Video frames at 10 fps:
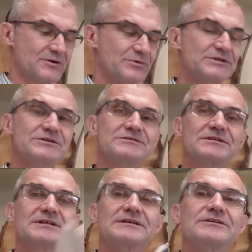We
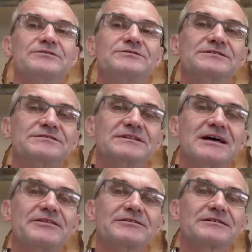usually use these
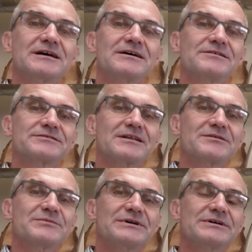leather gloves on
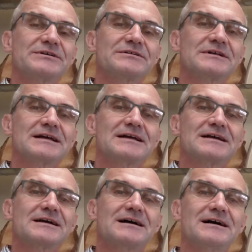the mill,
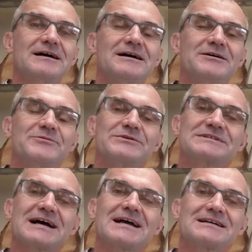which
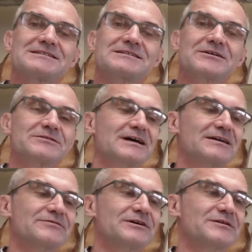I actually don't
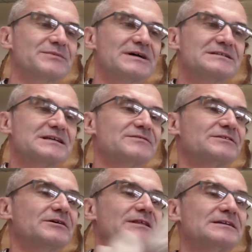like very much, even
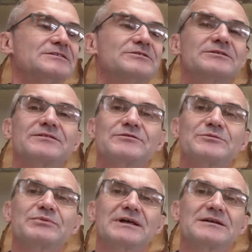though they do give you
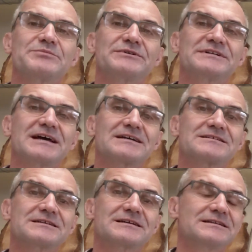blade
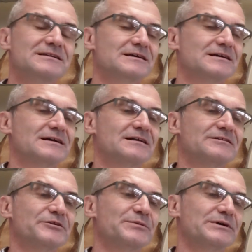protection a
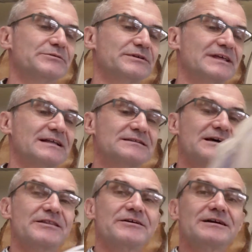little bit with that
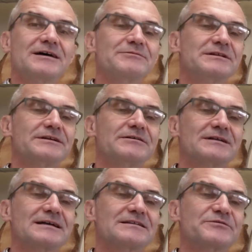leather. I really don't
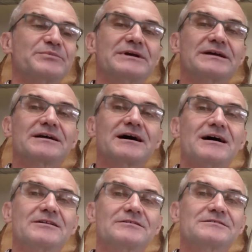like these big
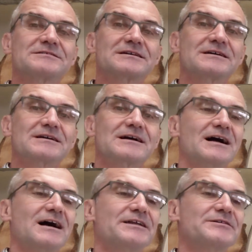collars
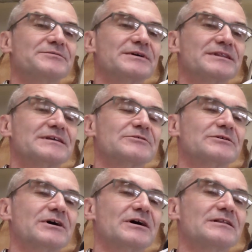on them, I think you
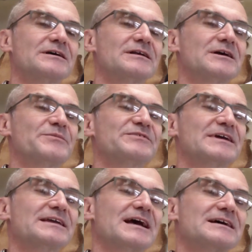would call it, because
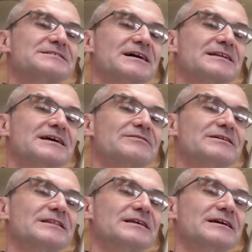they catch on
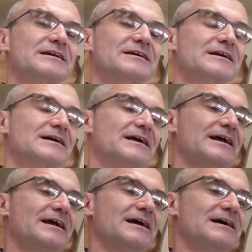everything.
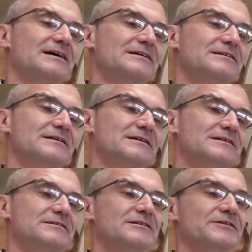And
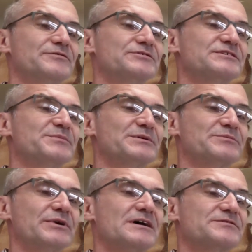you know, if you're chipping
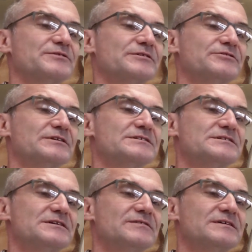brush for a tree
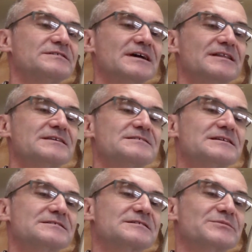service, these
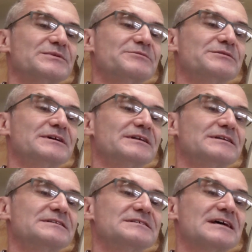things can be
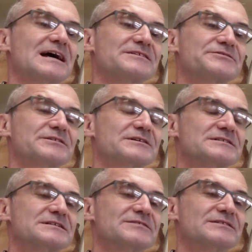really
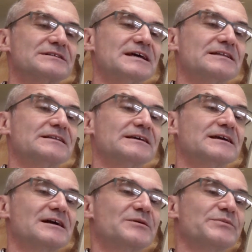disastrous, even deadly,
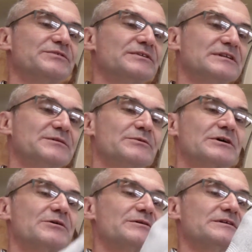because the limb will
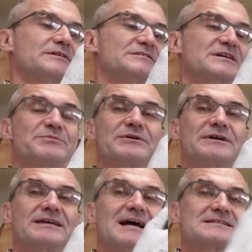go into the chipper
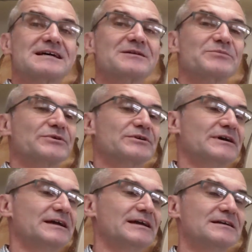and catch that and pull your
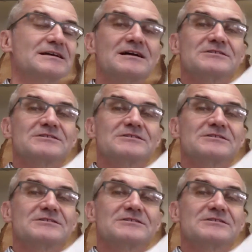hand.